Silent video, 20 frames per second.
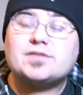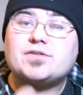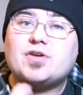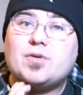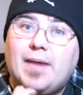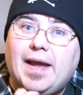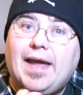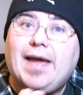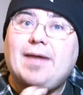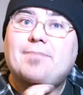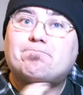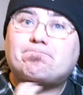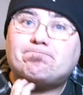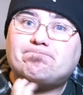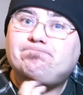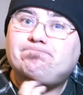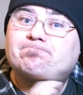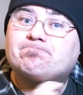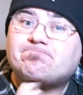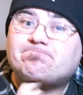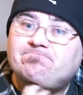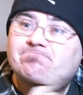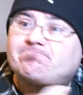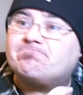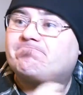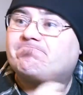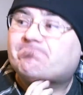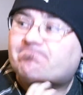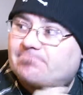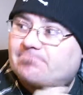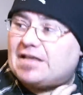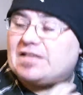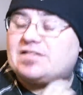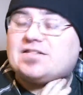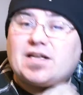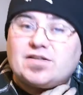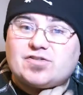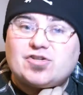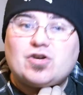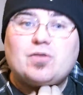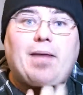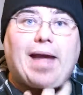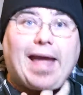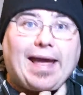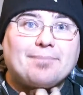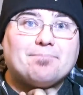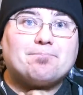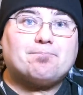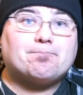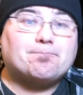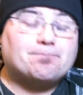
so bad. That's not so bad.